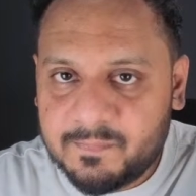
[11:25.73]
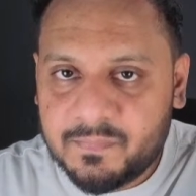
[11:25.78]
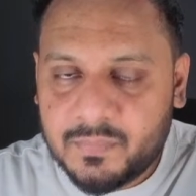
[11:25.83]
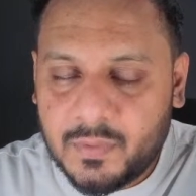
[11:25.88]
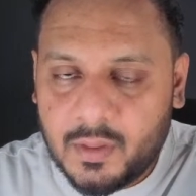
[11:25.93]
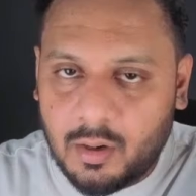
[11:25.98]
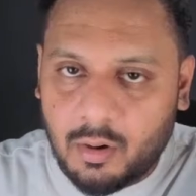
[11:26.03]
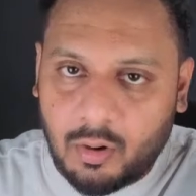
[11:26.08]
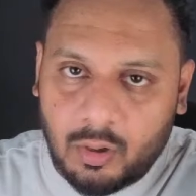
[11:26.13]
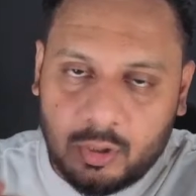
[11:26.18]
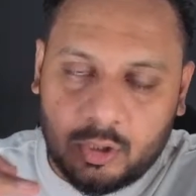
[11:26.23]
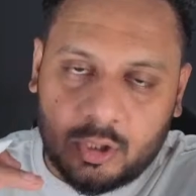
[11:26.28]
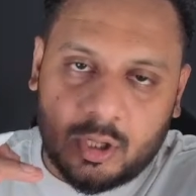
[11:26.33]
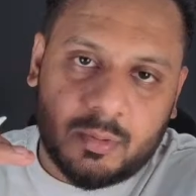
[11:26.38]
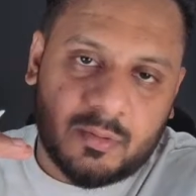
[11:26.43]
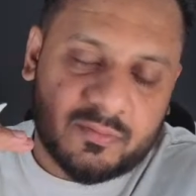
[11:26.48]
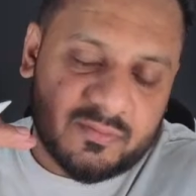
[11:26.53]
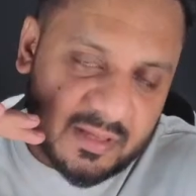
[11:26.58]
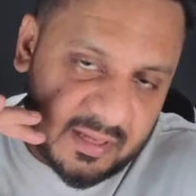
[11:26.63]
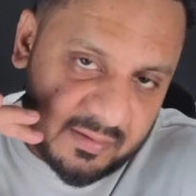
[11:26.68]
on top
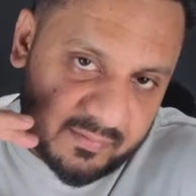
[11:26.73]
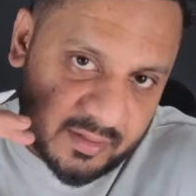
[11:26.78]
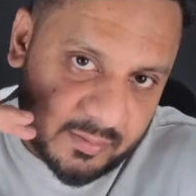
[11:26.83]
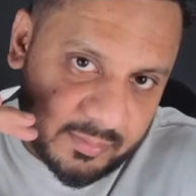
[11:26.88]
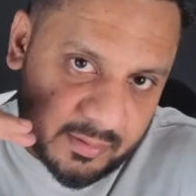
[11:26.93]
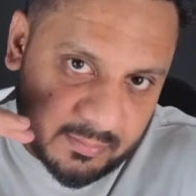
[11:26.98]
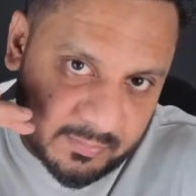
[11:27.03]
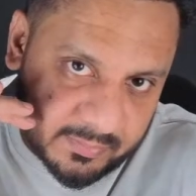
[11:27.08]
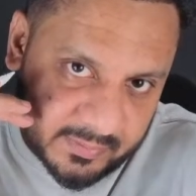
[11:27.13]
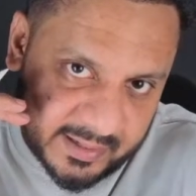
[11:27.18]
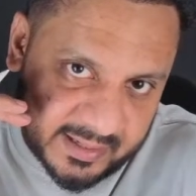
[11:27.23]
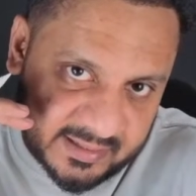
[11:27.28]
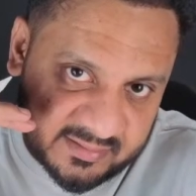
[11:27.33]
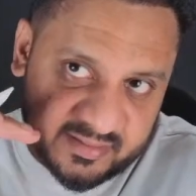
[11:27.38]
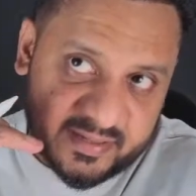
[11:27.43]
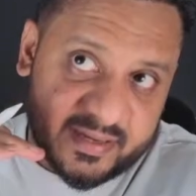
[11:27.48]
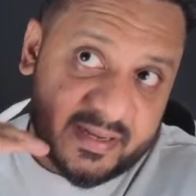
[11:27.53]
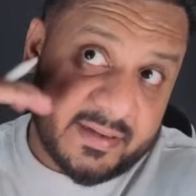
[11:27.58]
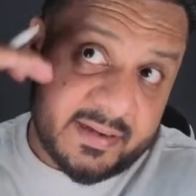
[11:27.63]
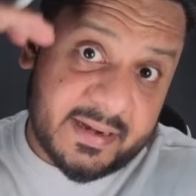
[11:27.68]
of the equilibrium price, they
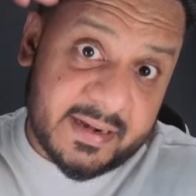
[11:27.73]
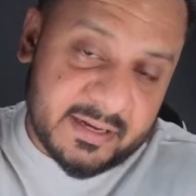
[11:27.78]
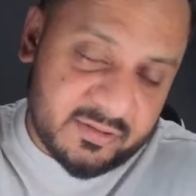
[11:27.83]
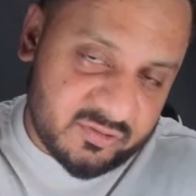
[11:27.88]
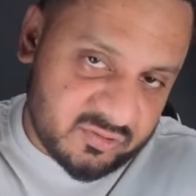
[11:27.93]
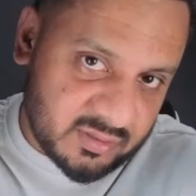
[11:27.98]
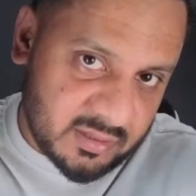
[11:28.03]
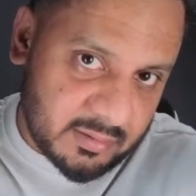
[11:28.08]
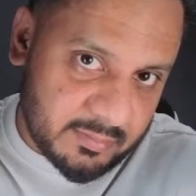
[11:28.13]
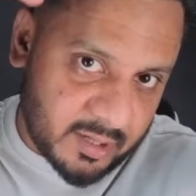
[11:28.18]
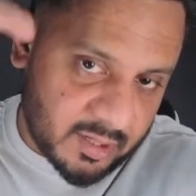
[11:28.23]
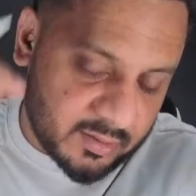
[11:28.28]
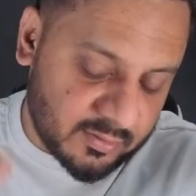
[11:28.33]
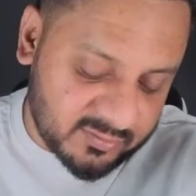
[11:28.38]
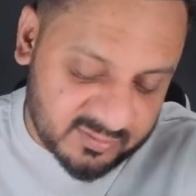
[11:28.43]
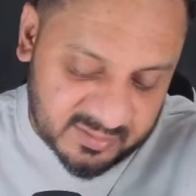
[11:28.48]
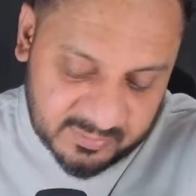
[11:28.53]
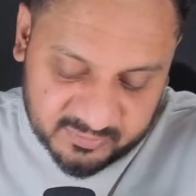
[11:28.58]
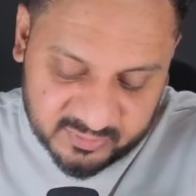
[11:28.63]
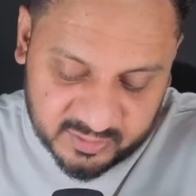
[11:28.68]
get an additional amount of the
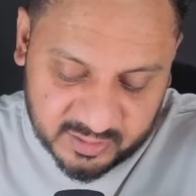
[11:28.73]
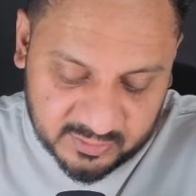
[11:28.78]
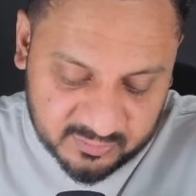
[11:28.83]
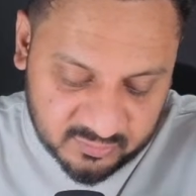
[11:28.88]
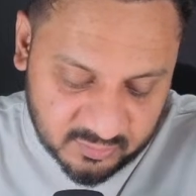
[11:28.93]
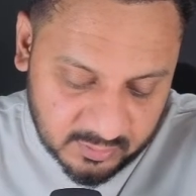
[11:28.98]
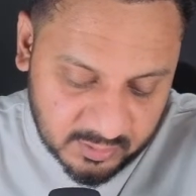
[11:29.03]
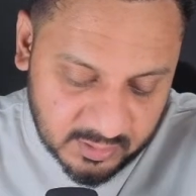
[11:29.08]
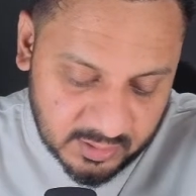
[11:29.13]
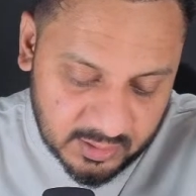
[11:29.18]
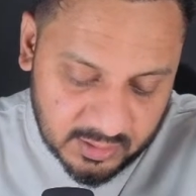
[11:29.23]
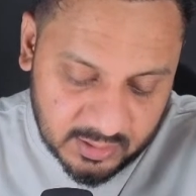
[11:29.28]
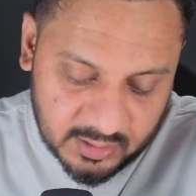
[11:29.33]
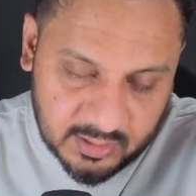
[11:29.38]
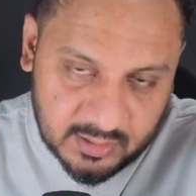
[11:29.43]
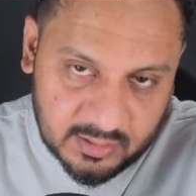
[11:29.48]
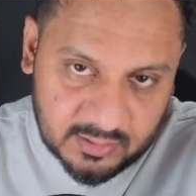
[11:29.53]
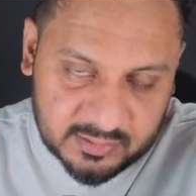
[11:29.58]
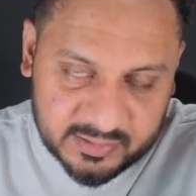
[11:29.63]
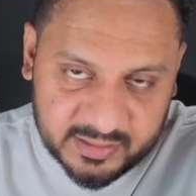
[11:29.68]
subsidy. So
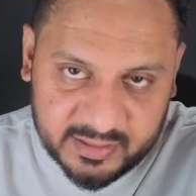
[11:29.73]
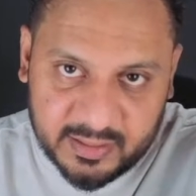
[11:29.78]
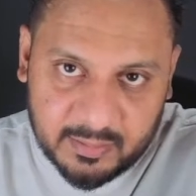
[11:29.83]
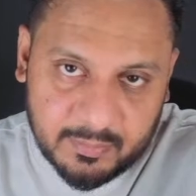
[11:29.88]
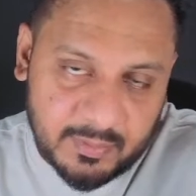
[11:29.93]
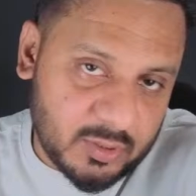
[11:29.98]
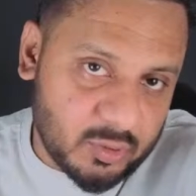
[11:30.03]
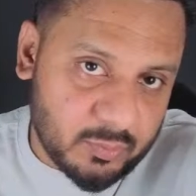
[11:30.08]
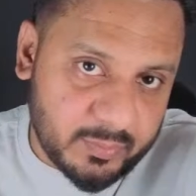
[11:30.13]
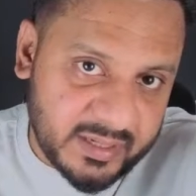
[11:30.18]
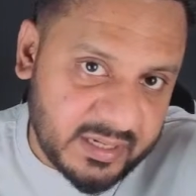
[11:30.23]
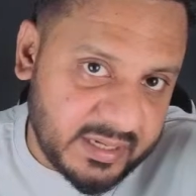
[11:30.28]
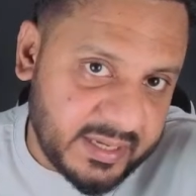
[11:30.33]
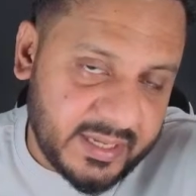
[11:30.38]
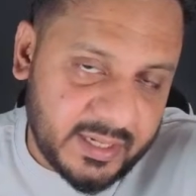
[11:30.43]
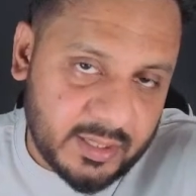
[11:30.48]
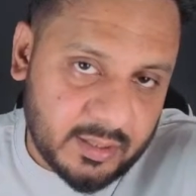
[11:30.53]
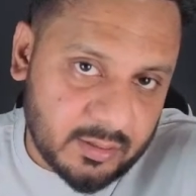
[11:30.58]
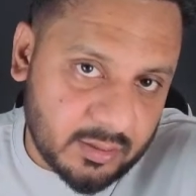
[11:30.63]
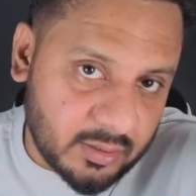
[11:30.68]
they're able to
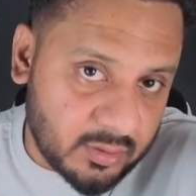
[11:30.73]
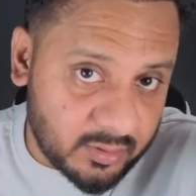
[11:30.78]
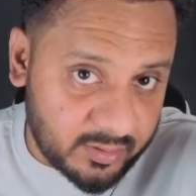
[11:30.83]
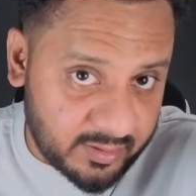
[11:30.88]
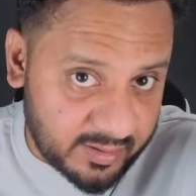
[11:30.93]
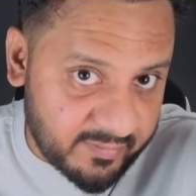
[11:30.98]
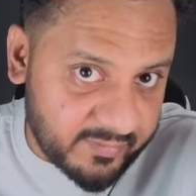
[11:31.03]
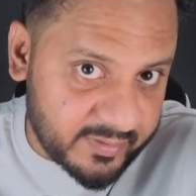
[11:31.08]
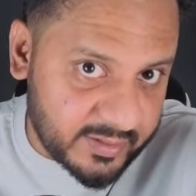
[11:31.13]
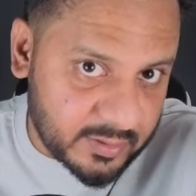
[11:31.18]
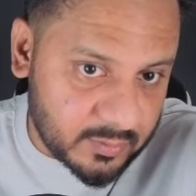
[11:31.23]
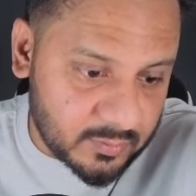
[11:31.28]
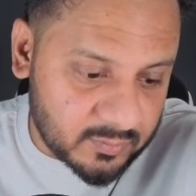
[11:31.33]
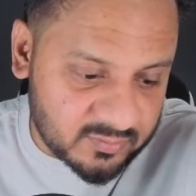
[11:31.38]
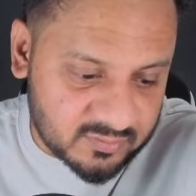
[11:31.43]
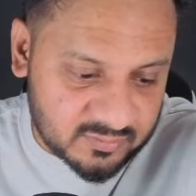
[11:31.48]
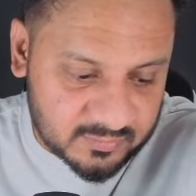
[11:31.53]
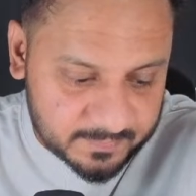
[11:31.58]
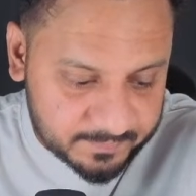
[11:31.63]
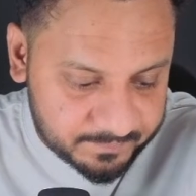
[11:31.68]
maintain good
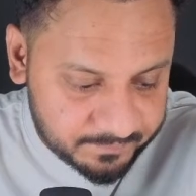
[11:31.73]
revenues.